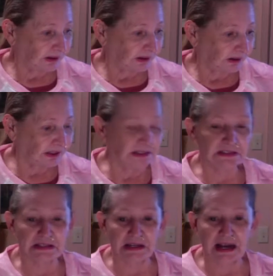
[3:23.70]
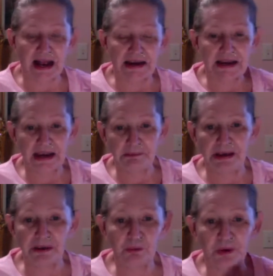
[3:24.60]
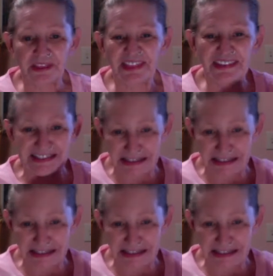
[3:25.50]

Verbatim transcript: things that I came in with,